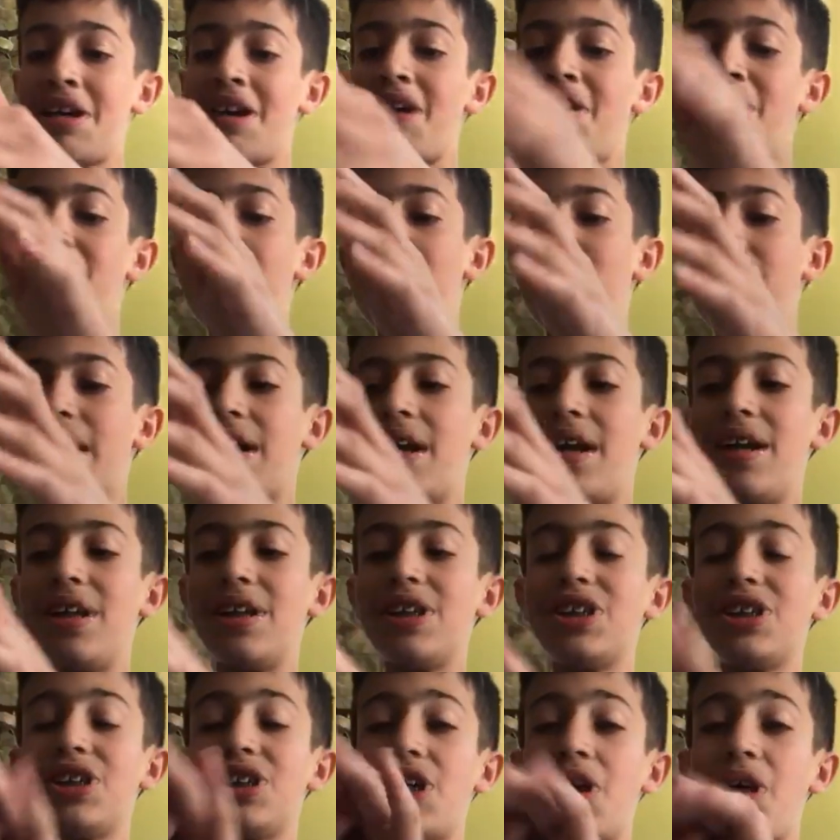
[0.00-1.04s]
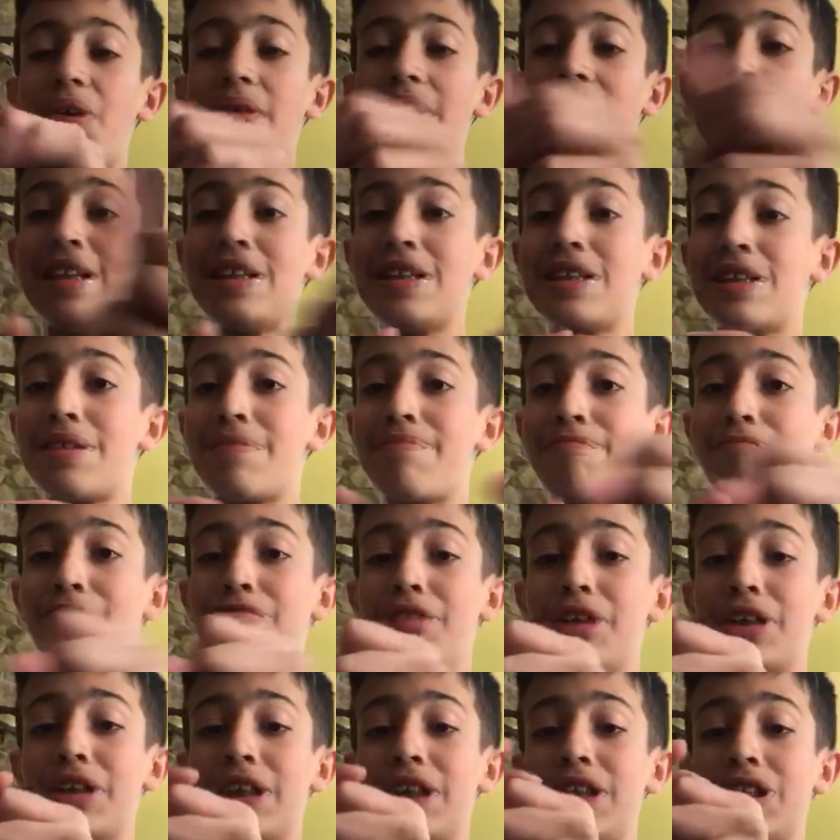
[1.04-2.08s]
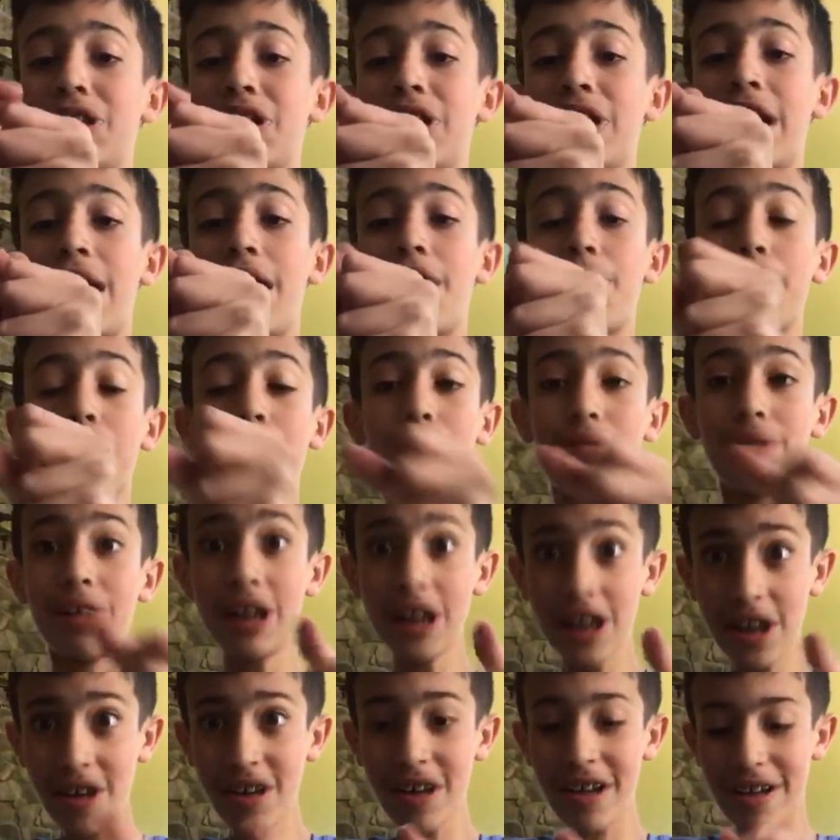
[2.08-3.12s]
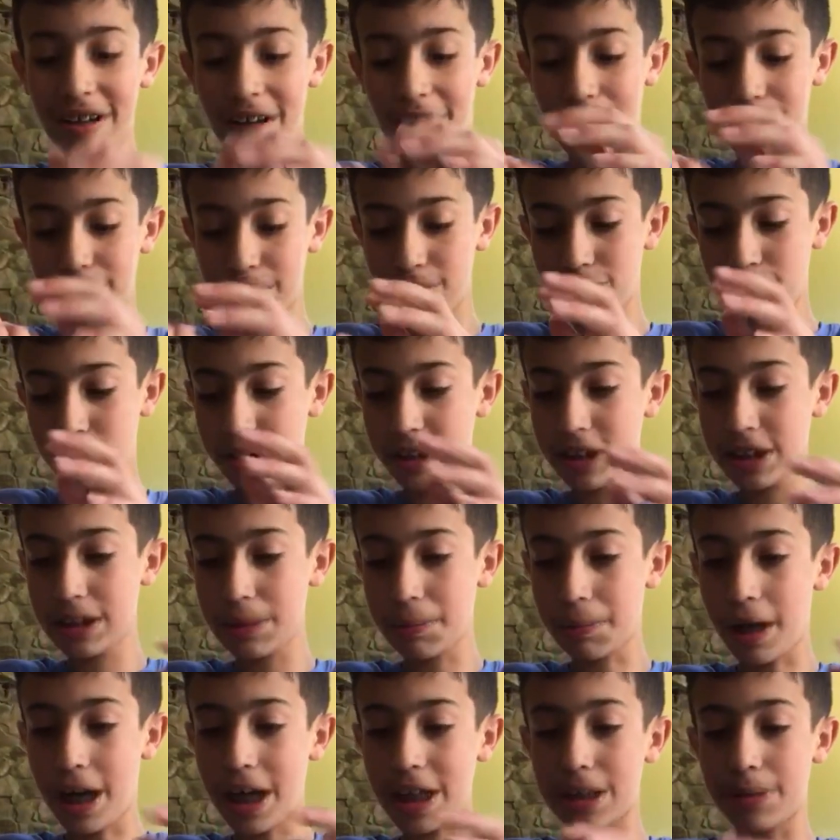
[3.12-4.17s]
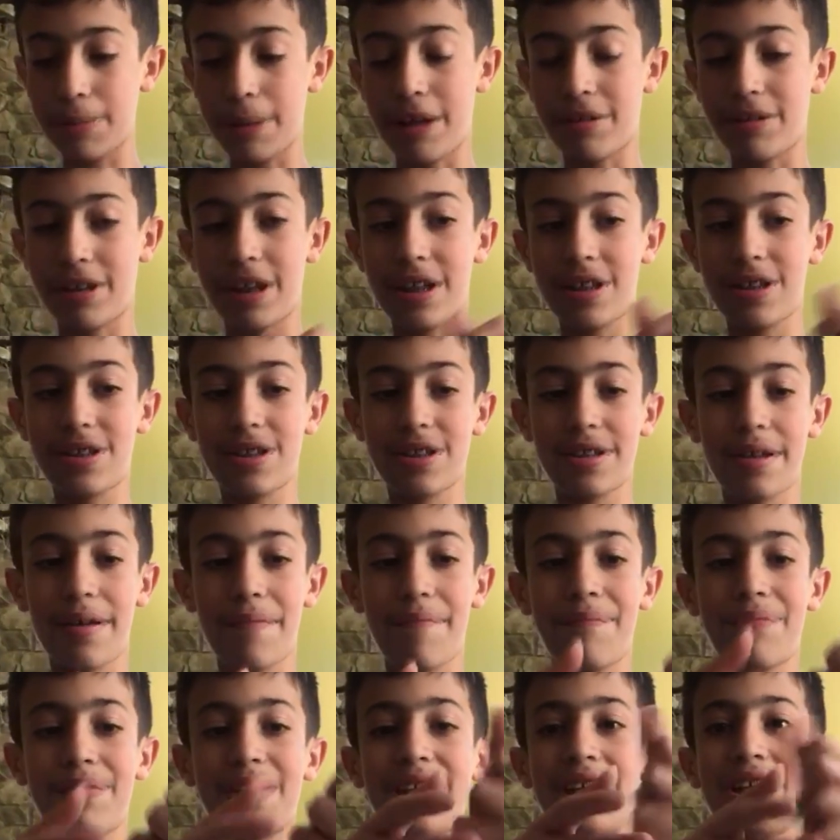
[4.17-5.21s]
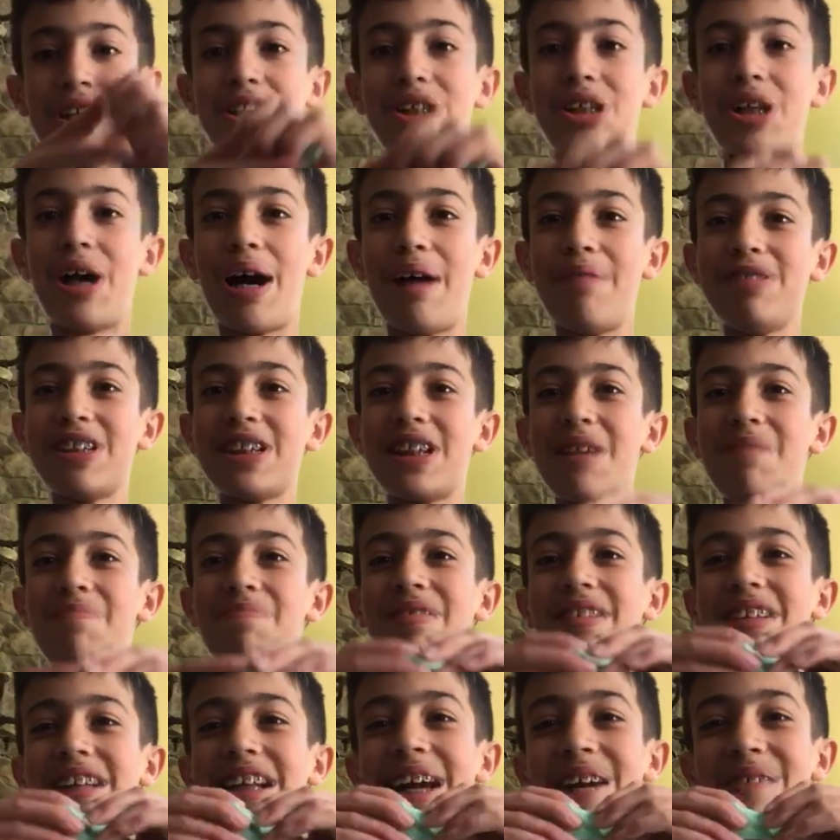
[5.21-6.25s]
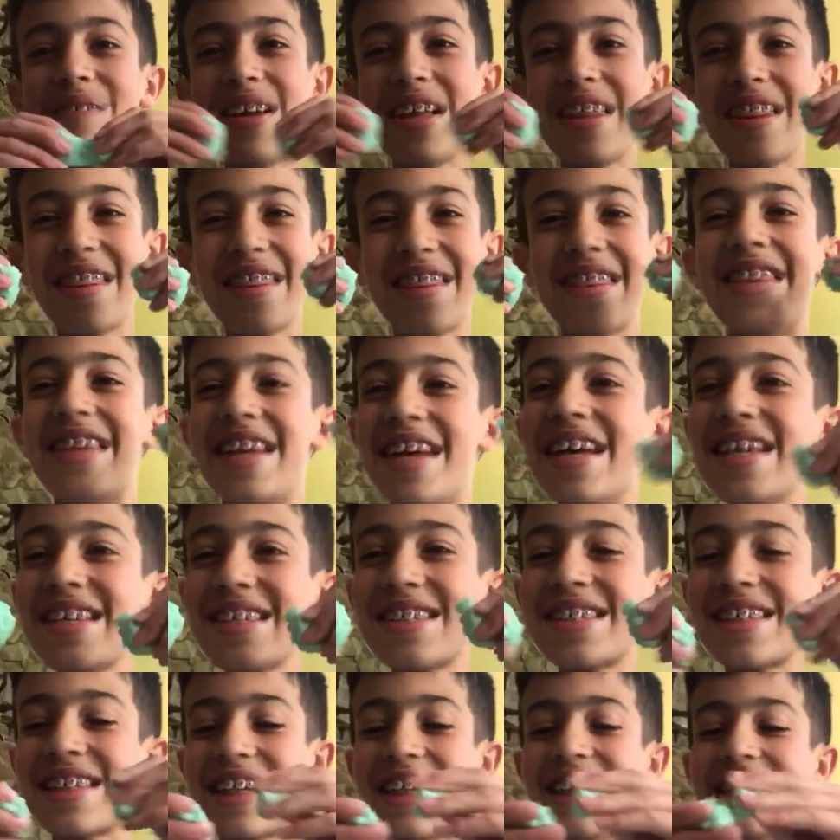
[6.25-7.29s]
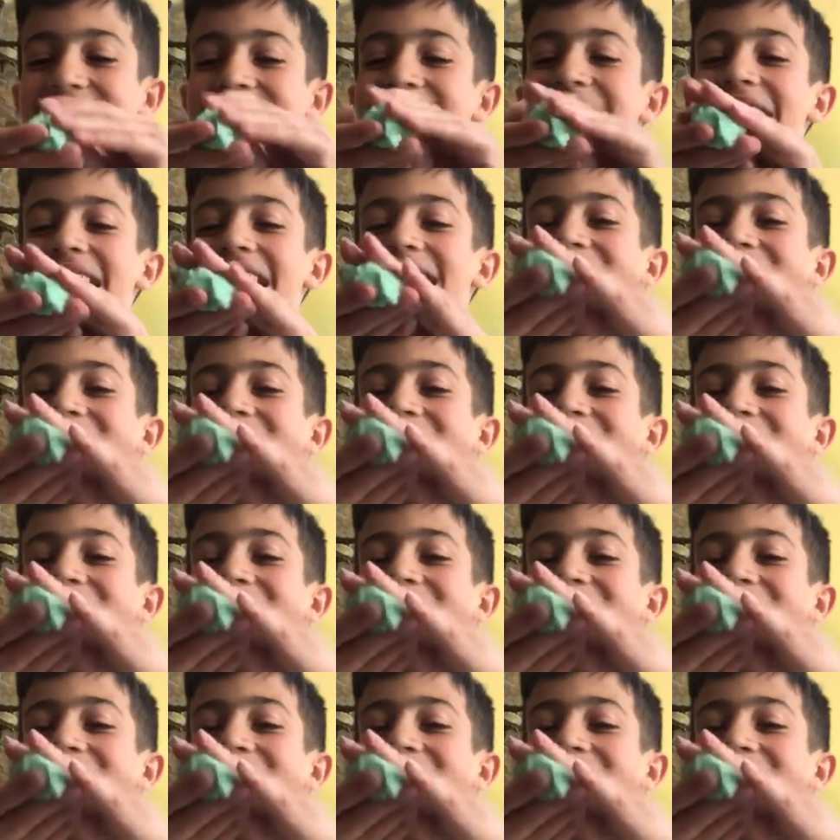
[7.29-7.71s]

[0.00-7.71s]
Oh my gosh, so it's really turning out pretty good. I was really surprised about this. So I'm just gonna play with this, and yeah.